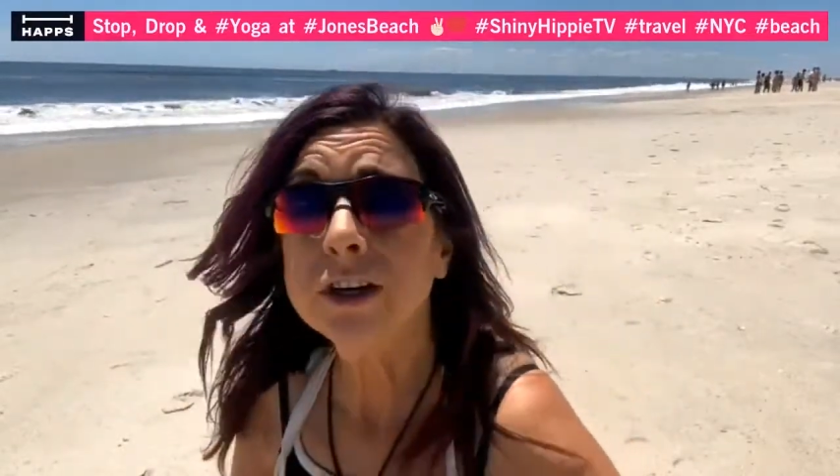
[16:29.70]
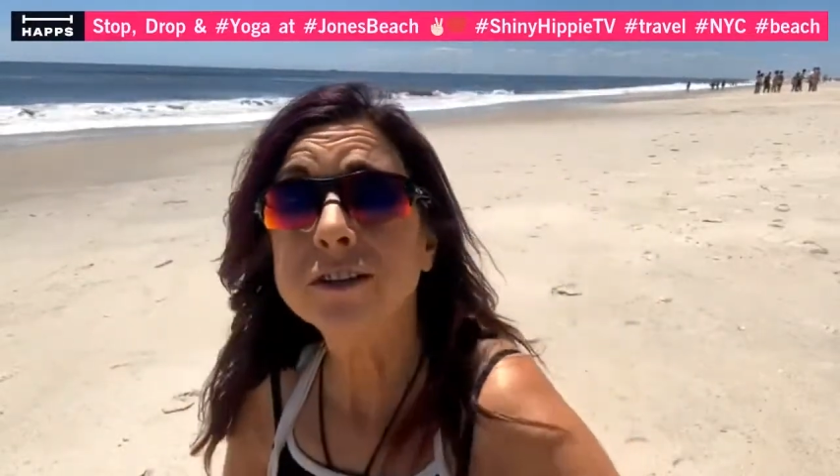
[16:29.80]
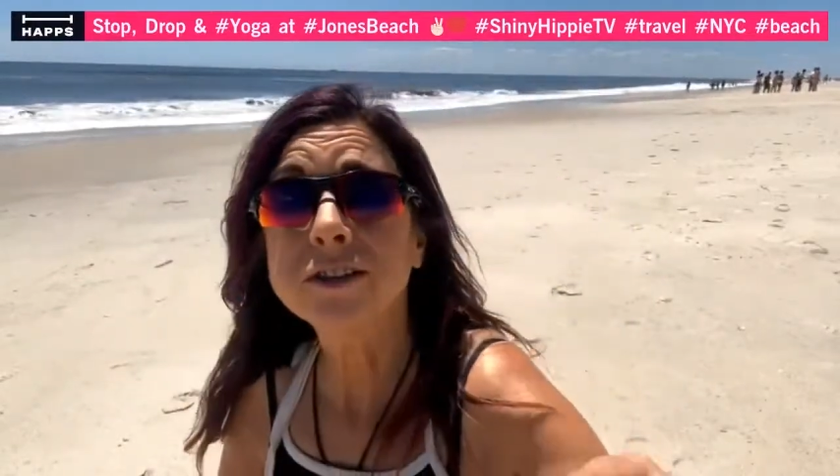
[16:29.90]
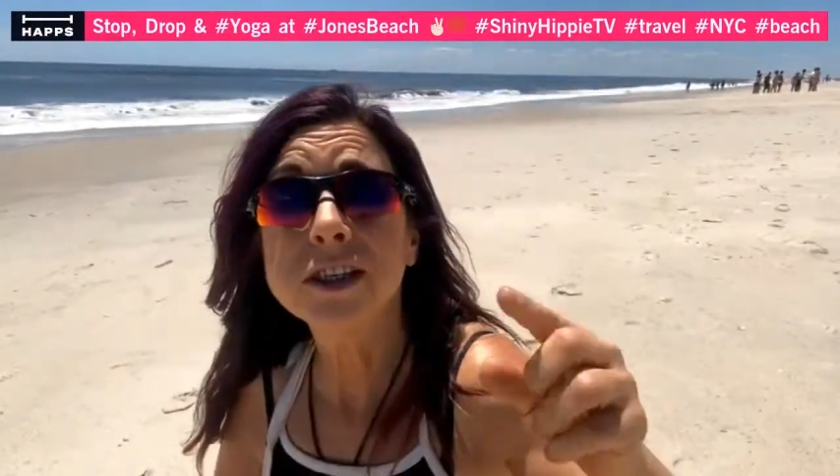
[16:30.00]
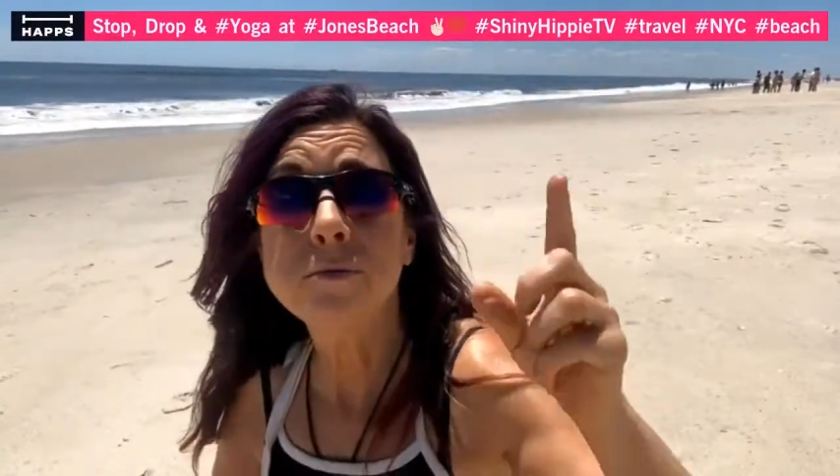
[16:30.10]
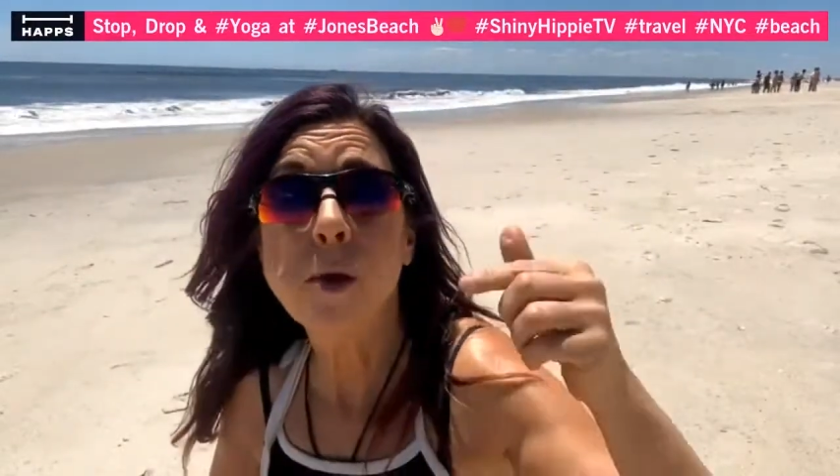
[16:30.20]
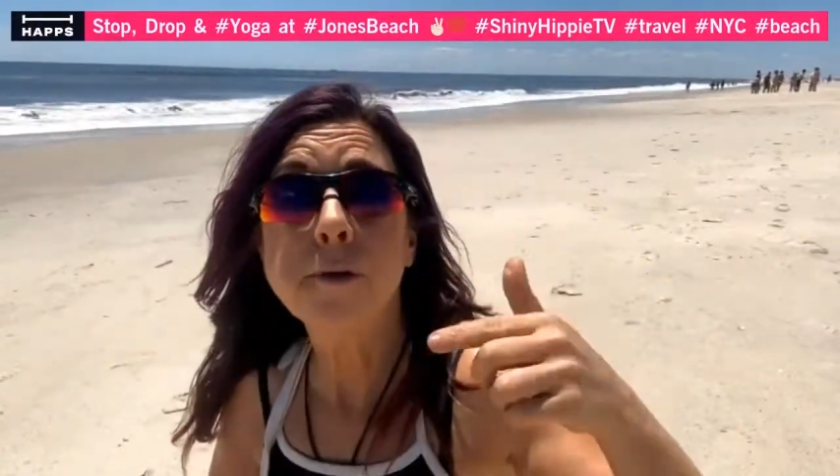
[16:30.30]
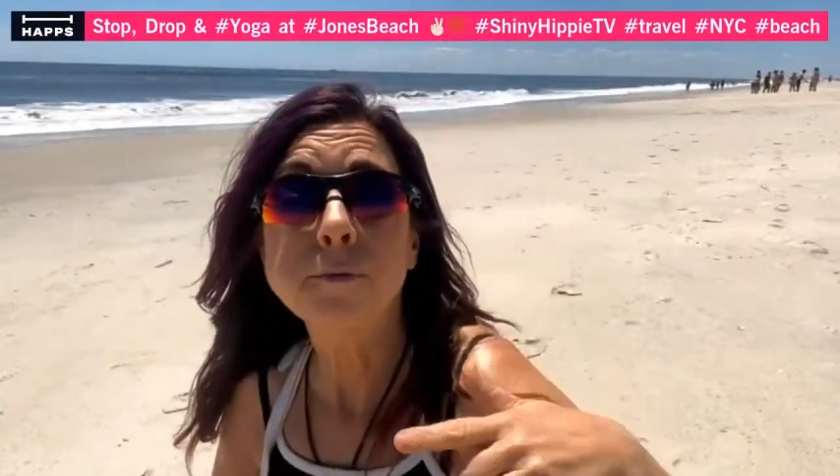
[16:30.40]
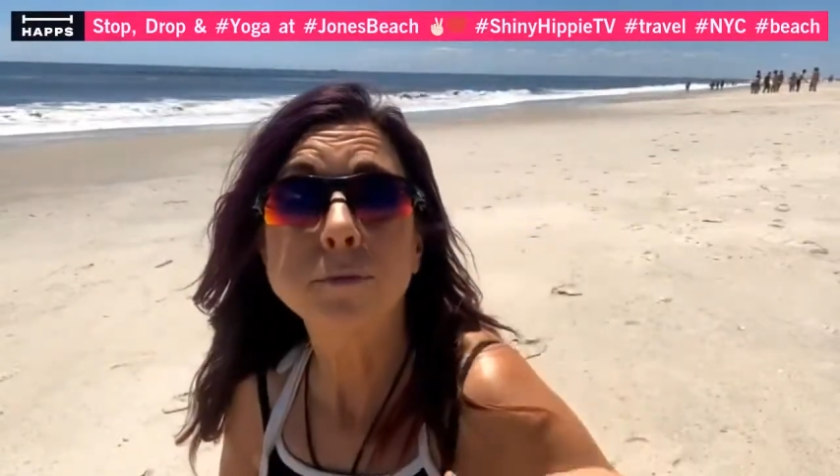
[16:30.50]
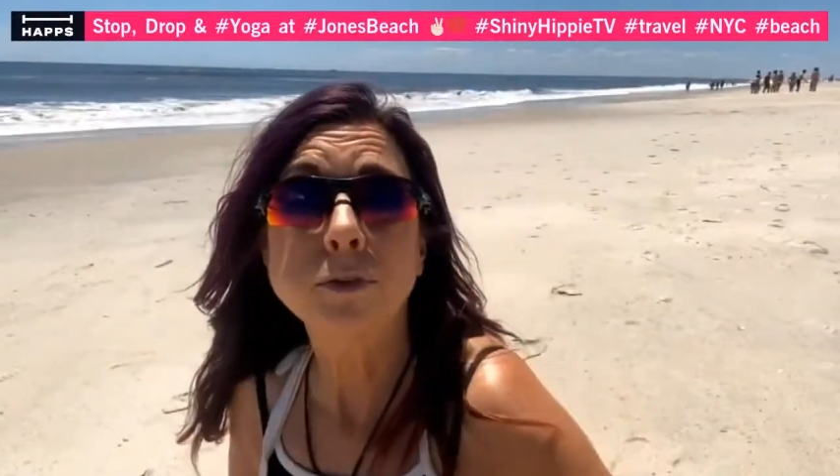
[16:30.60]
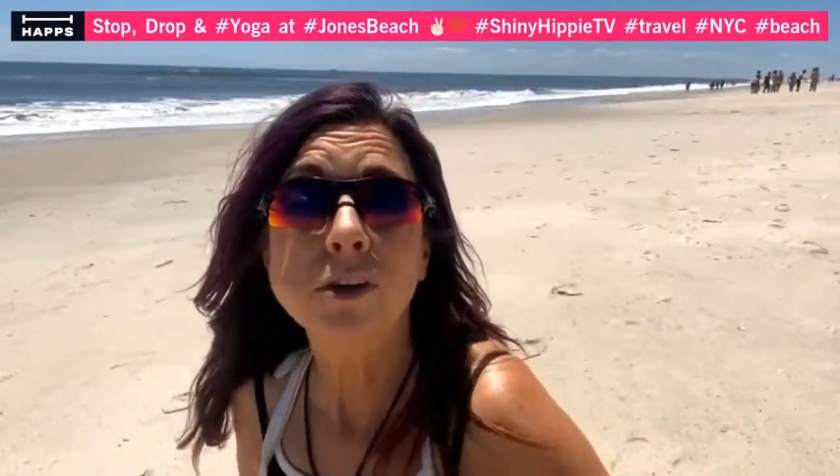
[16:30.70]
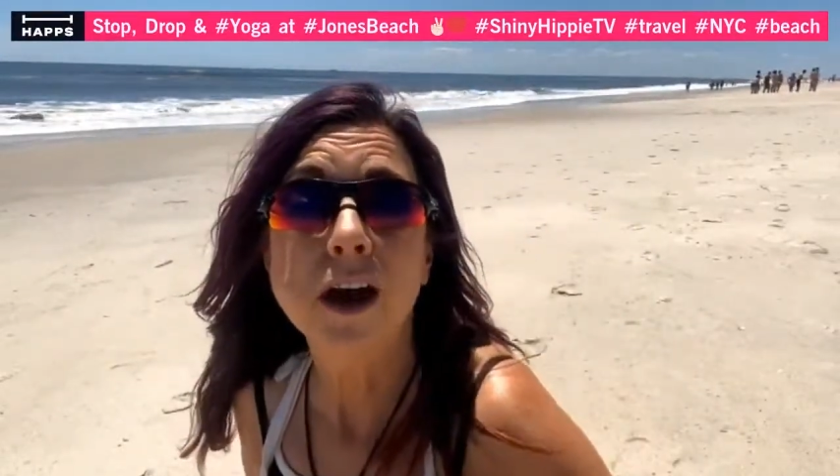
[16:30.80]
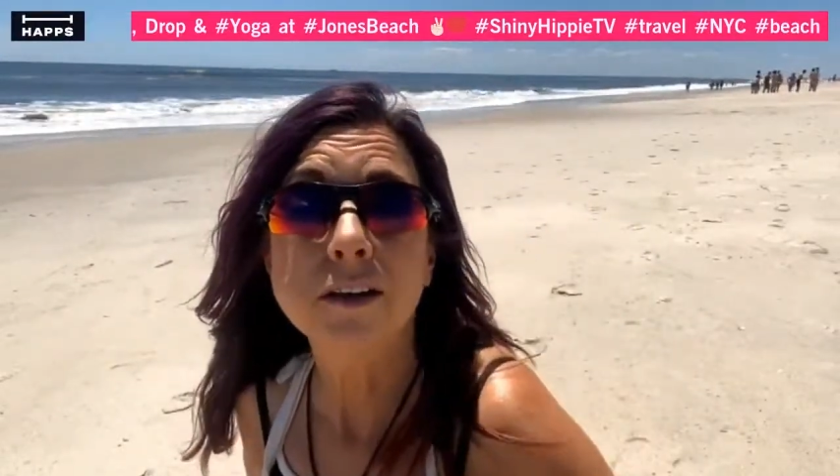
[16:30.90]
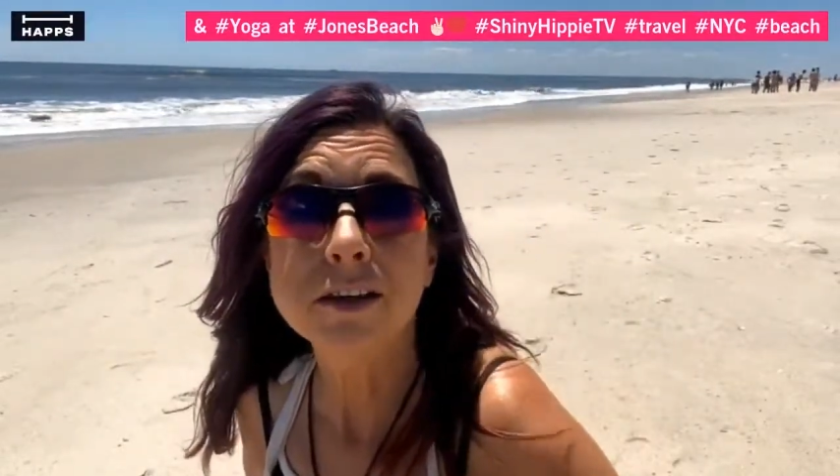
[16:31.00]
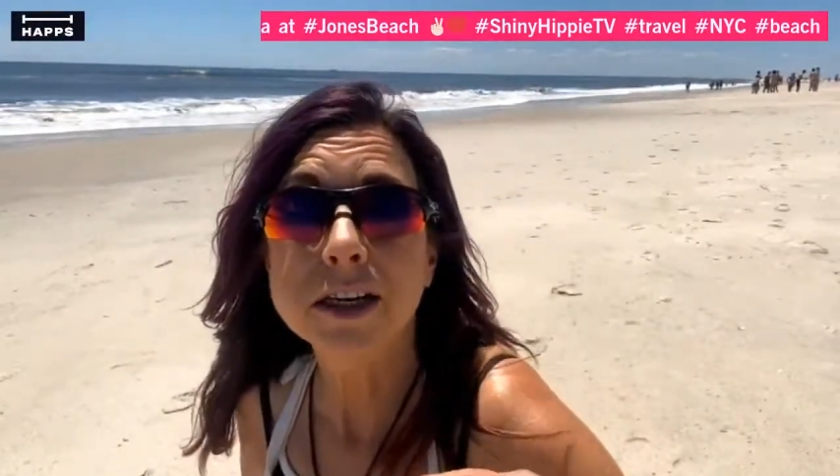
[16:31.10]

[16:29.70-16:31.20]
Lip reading: guys see Silent